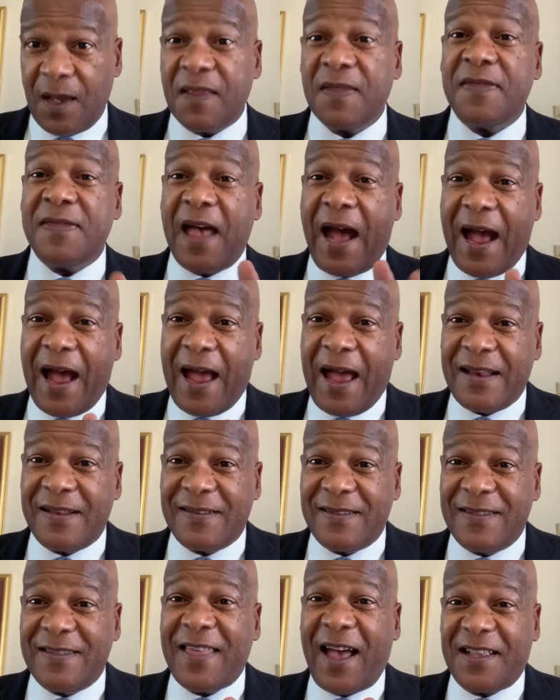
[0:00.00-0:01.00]

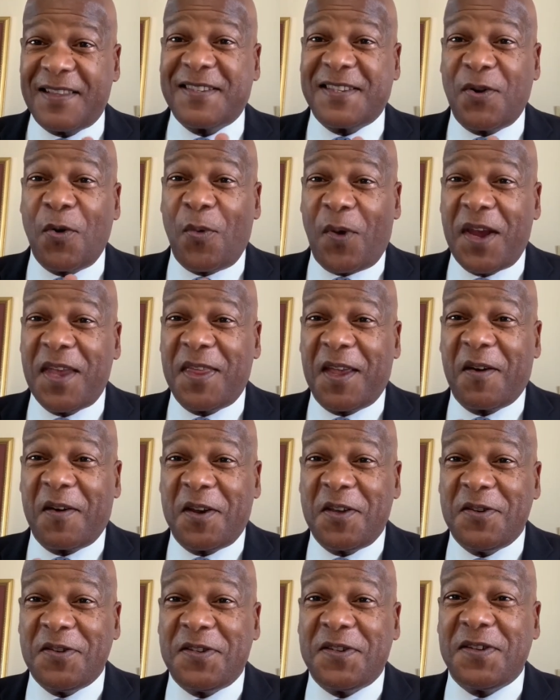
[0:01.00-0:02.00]
That's the way they're gonna
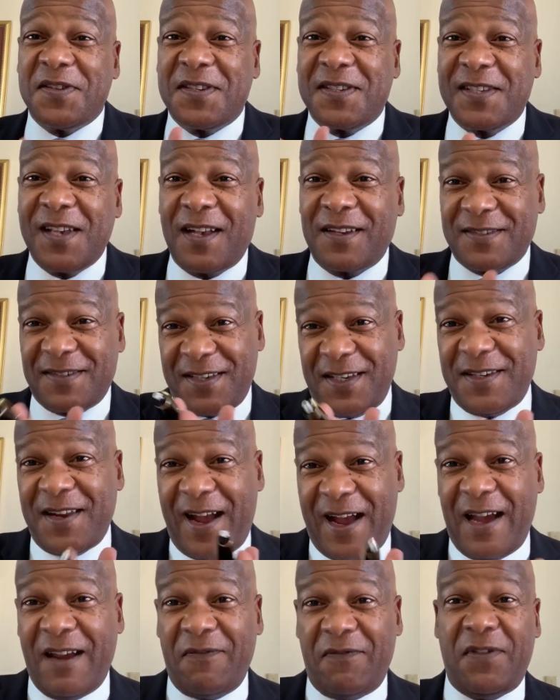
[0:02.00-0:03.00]
use to
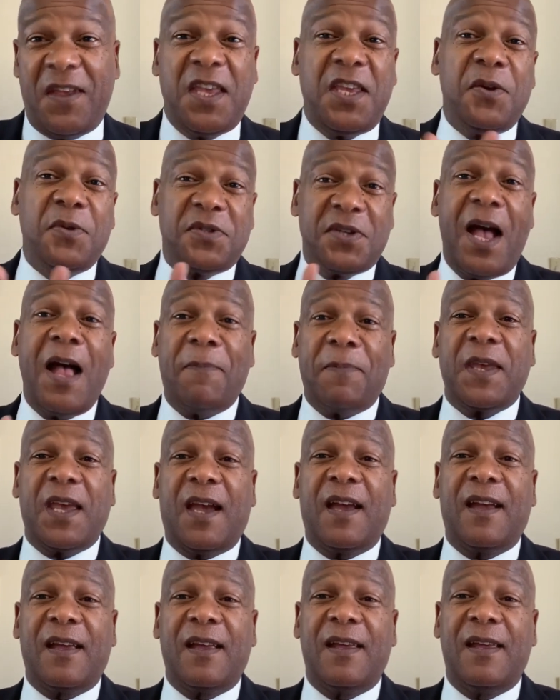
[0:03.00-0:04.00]
subsidize the
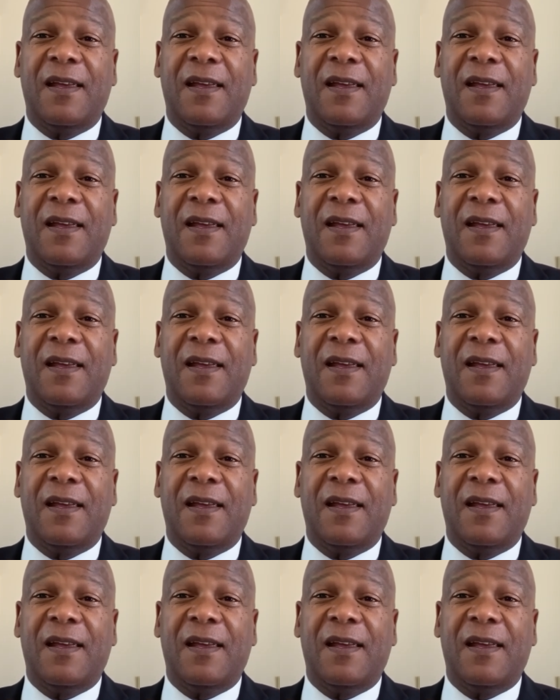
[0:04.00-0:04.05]
utopia.